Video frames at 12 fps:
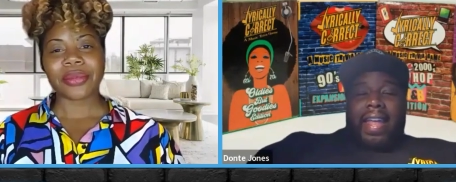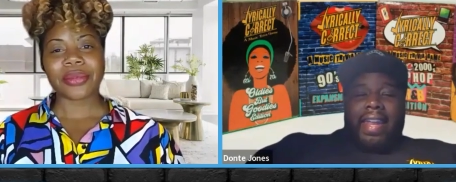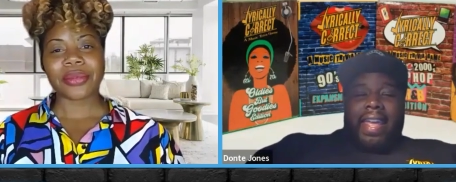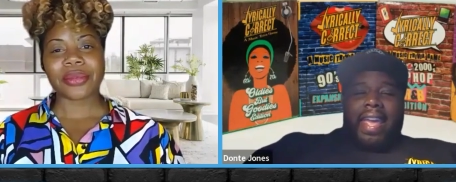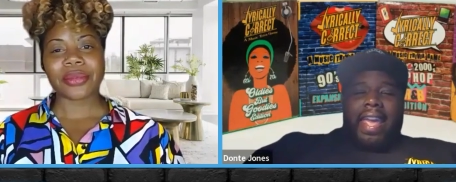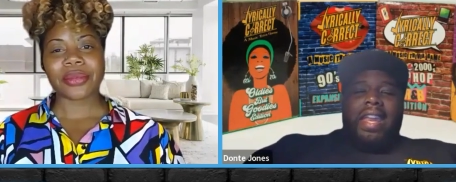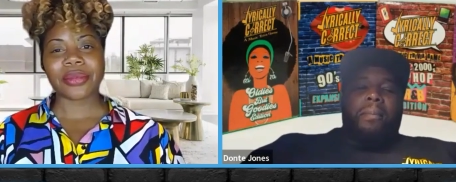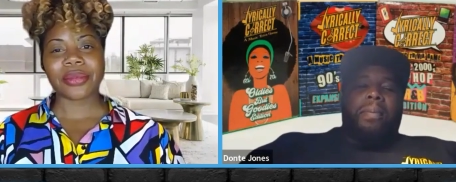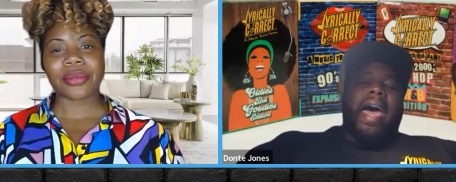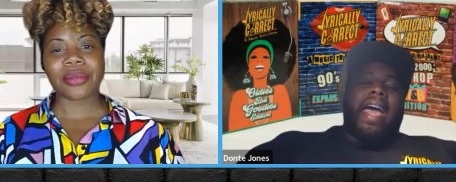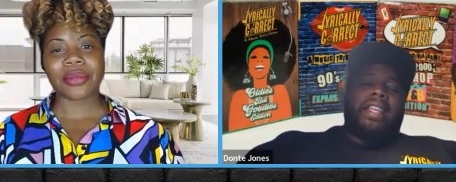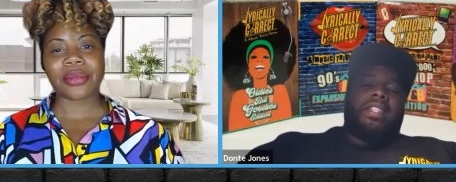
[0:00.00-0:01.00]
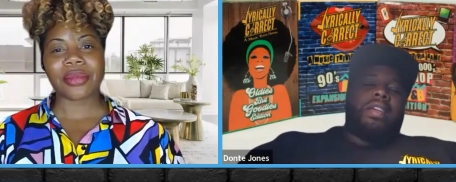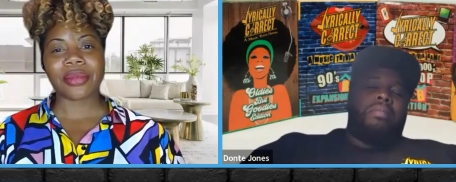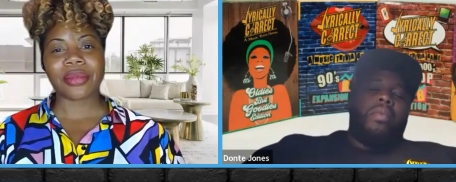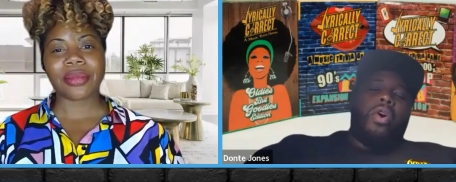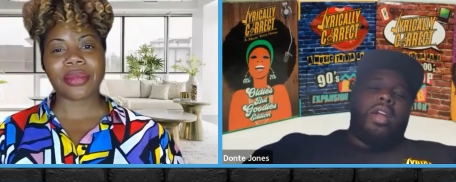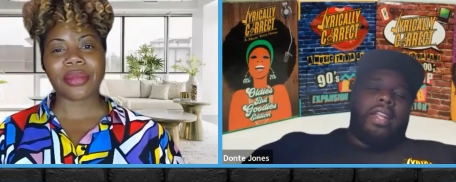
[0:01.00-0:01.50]
Speaker 1: it applies to
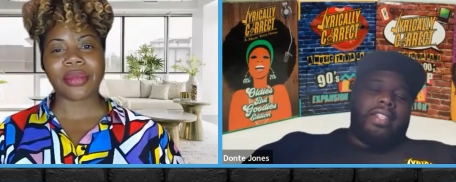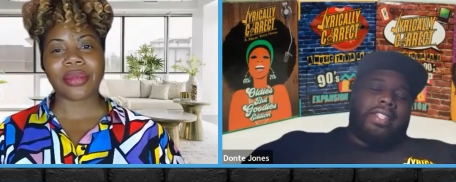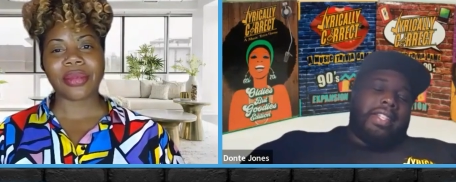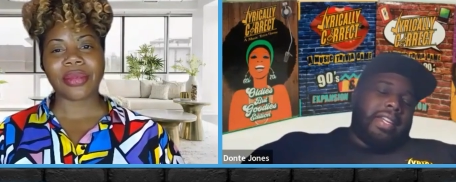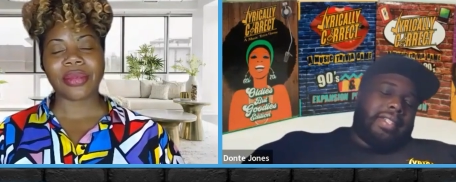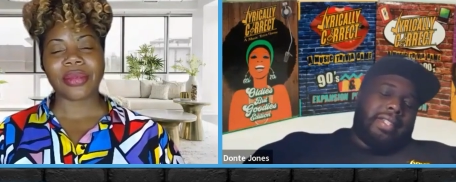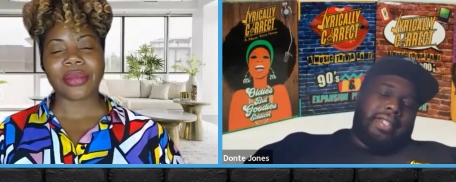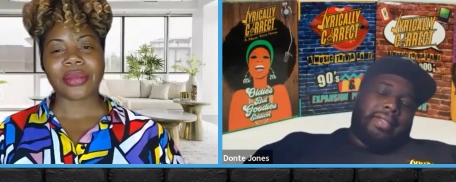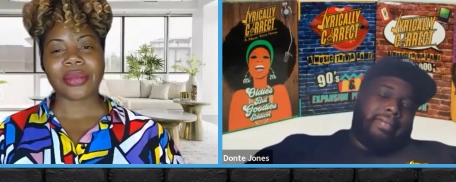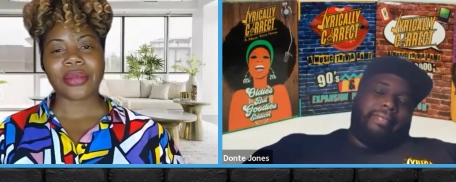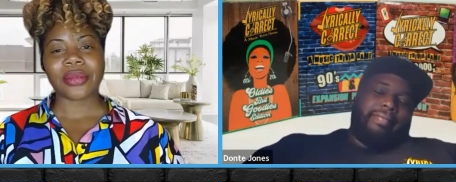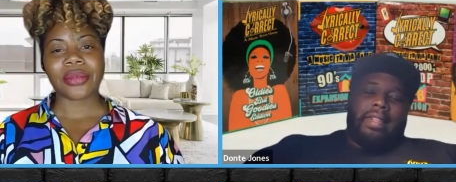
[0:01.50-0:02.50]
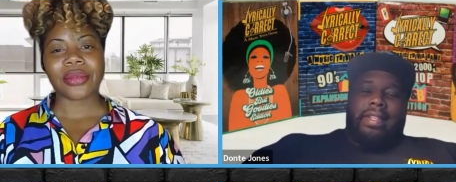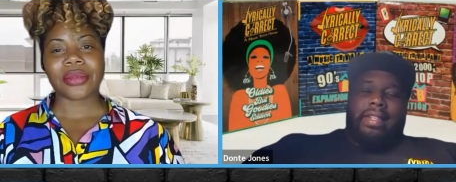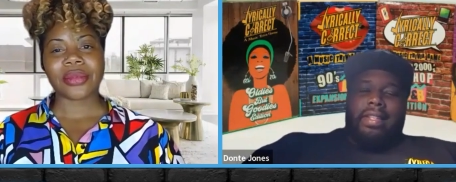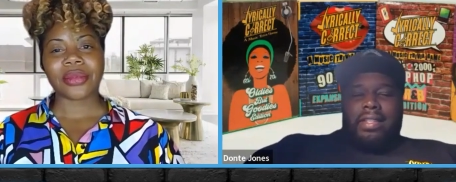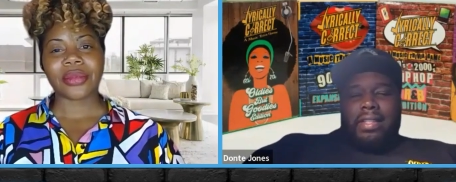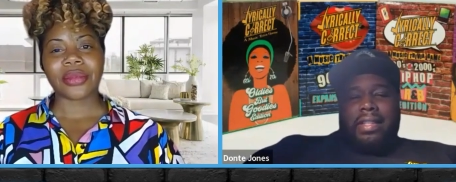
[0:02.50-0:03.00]
more than just
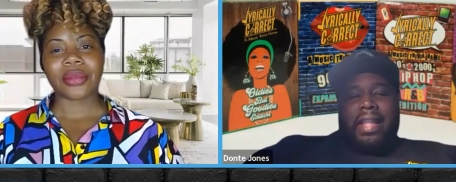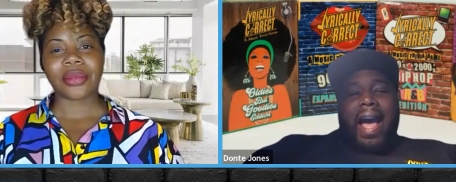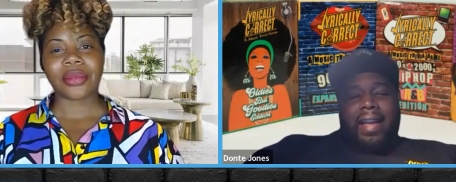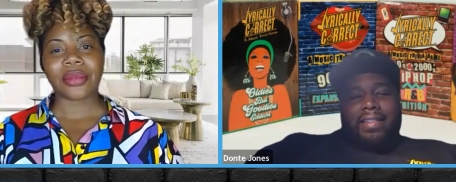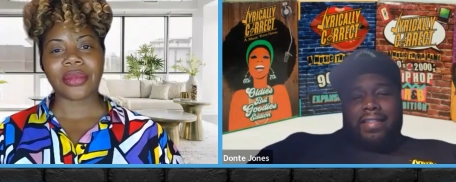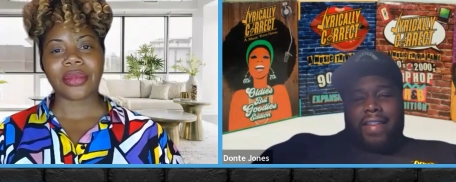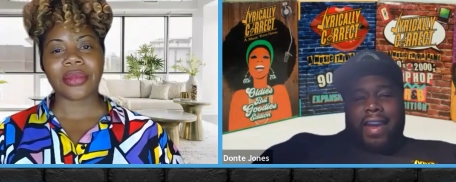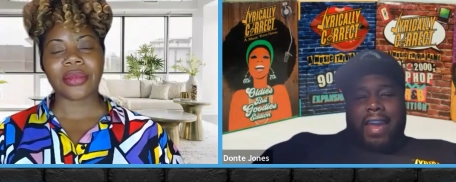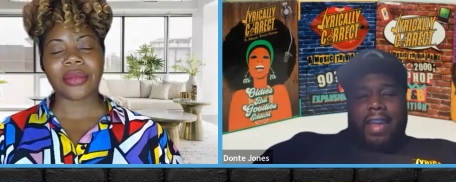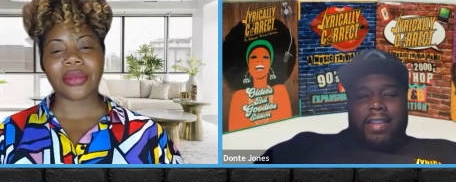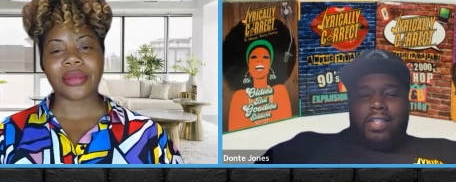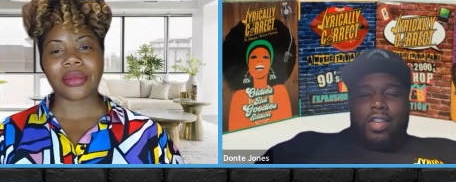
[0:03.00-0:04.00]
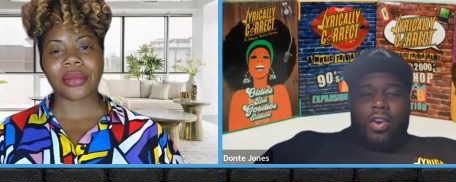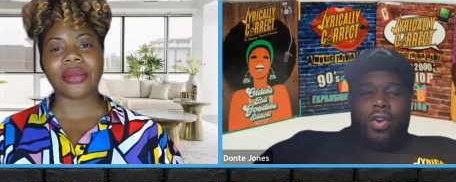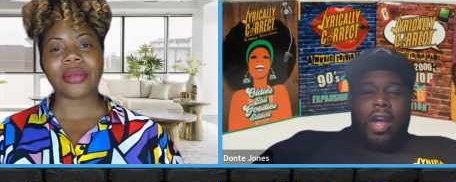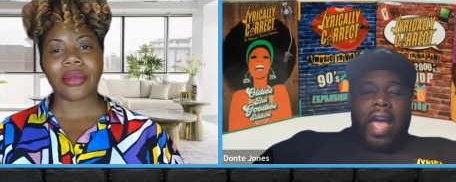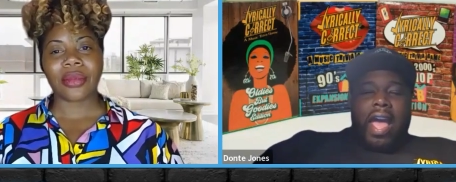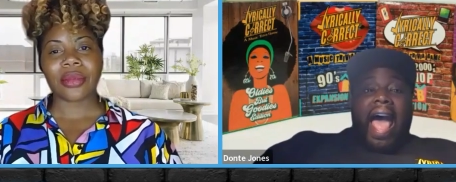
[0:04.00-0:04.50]
stocks, right? So
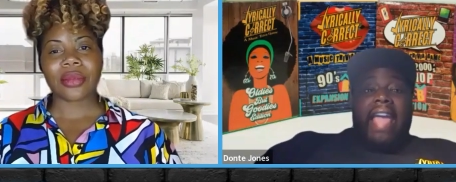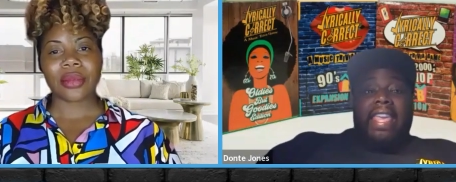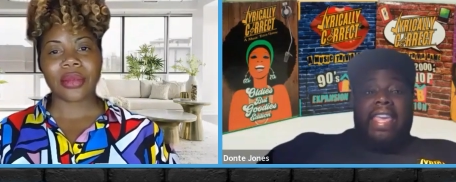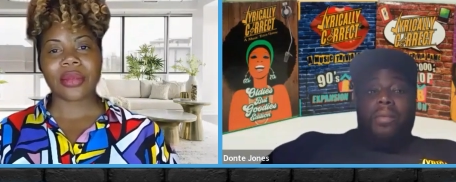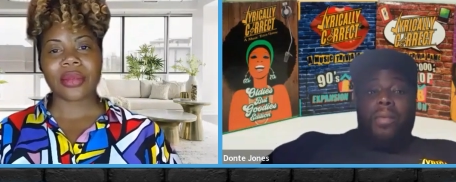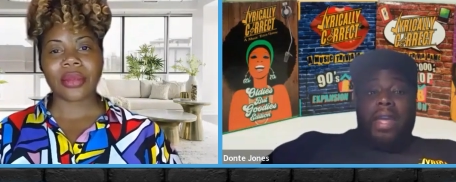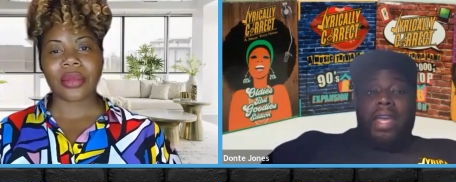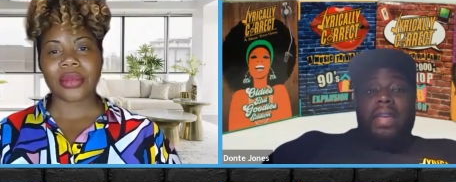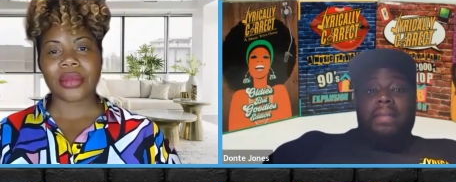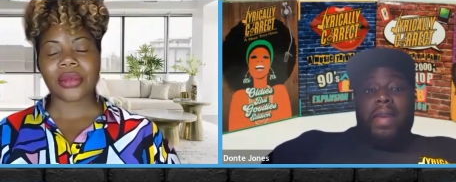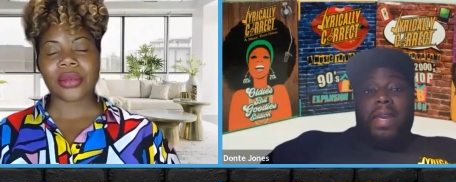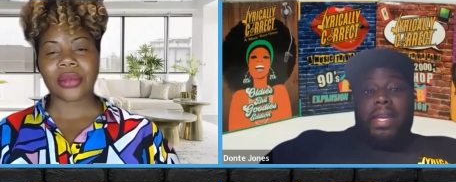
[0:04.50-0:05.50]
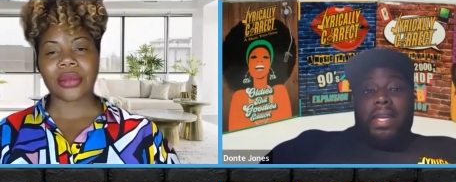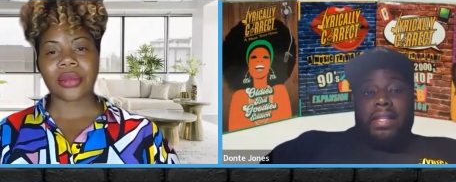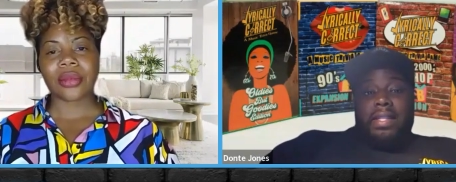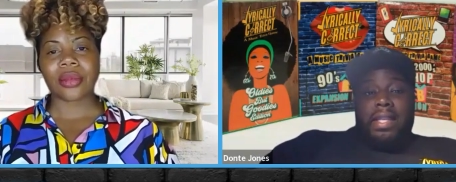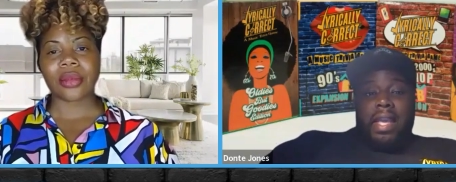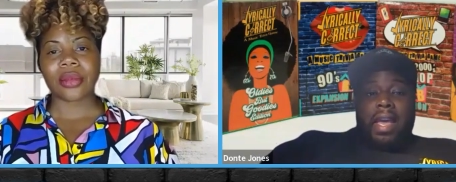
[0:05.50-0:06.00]
I get what he
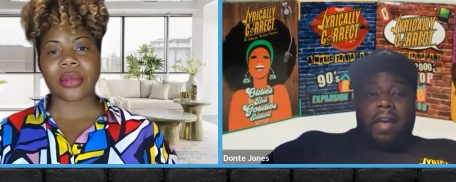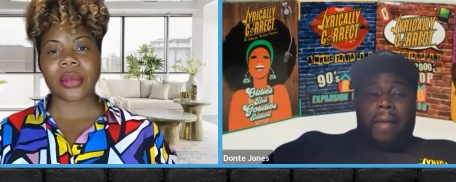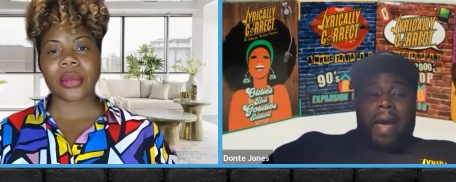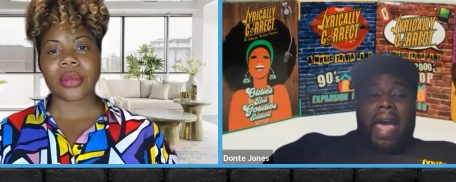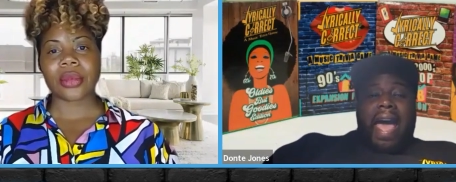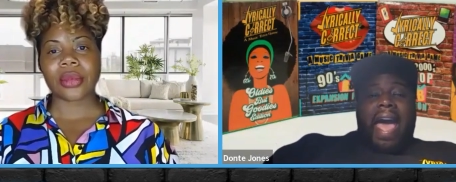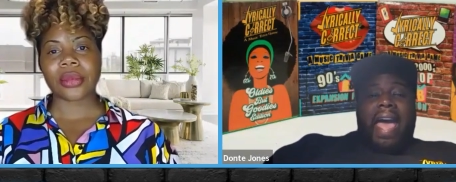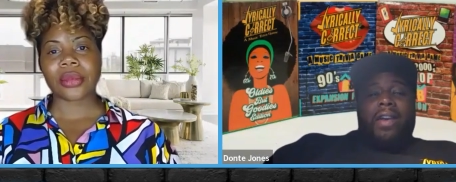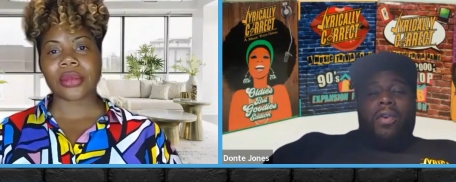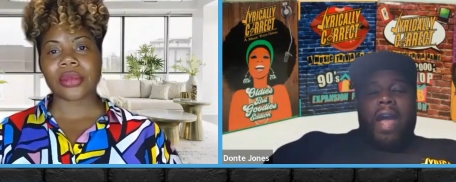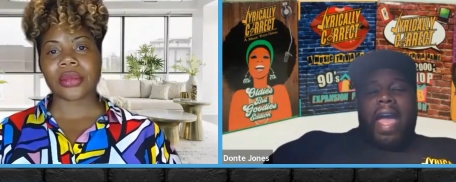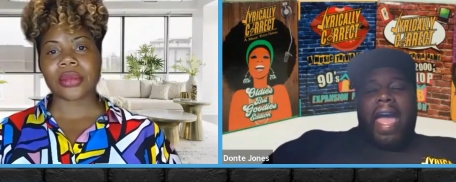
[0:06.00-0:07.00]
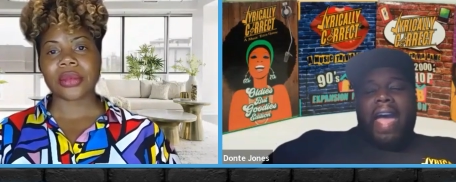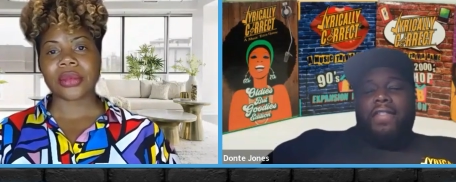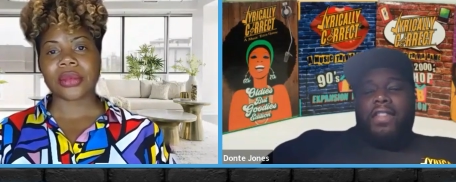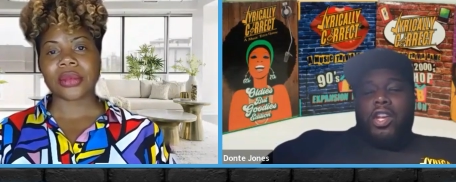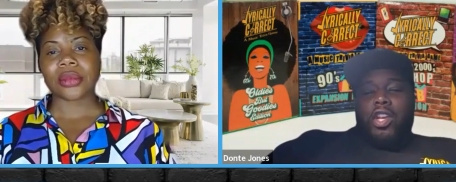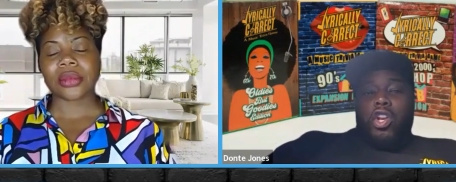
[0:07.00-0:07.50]
means. But I don't have
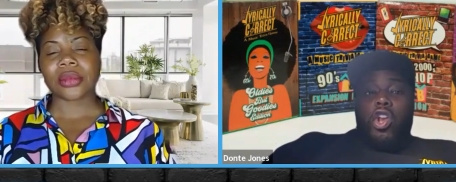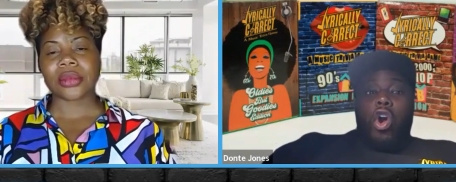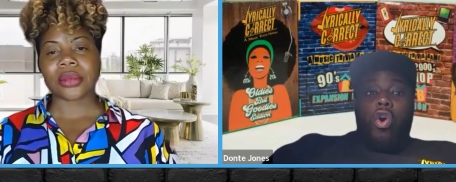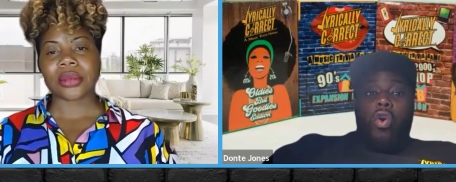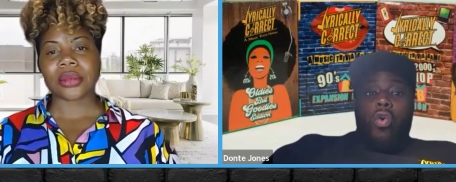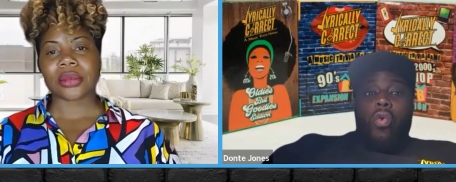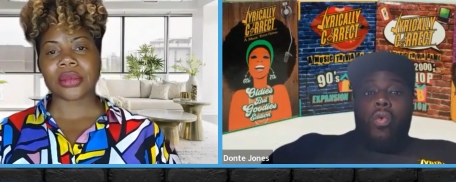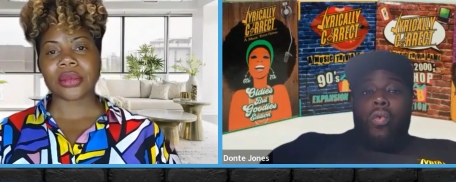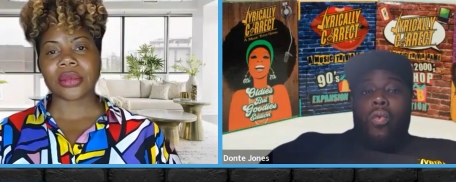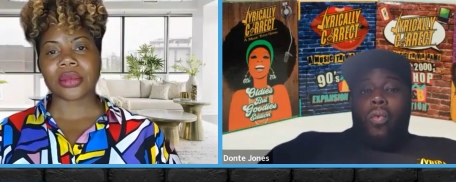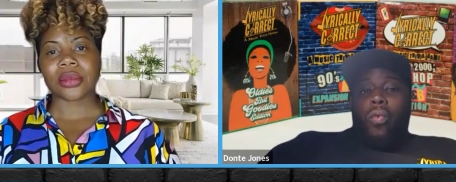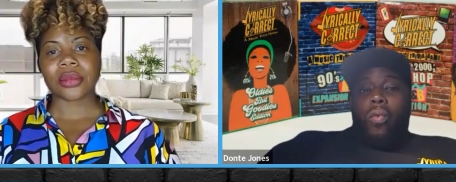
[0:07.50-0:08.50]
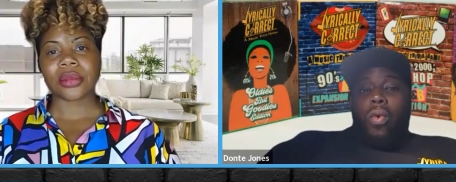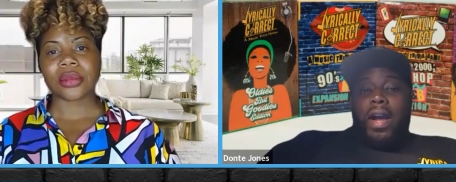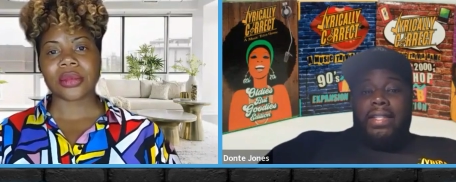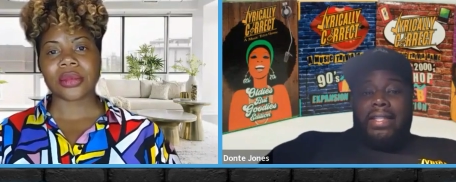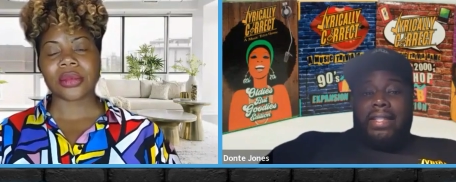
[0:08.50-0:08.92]
to know which